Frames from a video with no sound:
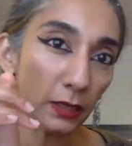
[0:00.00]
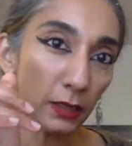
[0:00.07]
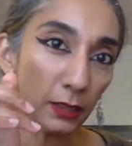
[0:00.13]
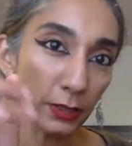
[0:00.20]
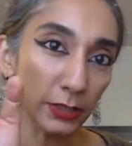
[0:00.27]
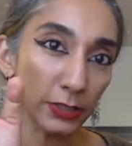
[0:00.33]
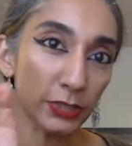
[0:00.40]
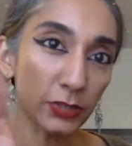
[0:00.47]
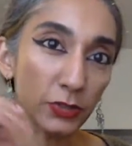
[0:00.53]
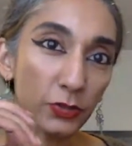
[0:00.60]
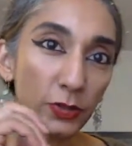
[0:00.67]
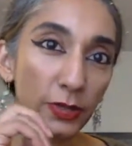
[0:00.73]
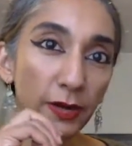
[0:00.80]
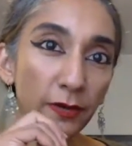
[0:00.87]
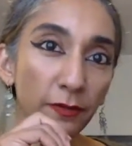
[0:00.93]
alert
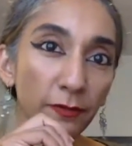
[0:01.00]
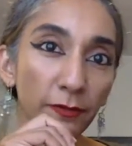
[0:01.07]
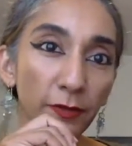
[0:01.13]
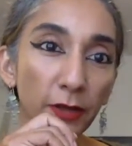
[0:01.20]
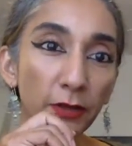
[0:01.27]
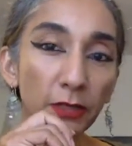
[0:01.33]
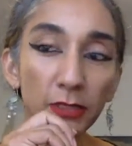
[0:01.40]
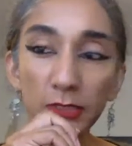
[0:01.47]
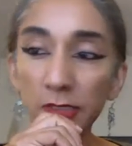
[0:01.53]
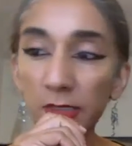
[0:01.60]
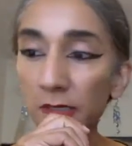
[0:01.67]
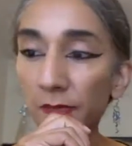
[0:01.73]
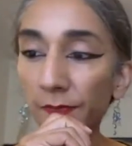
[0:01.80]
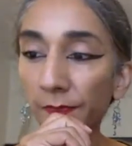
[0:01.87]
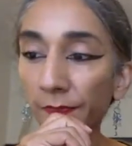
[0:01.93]
to their
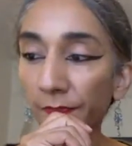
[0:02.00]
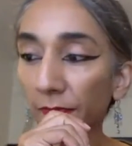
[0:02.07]
father's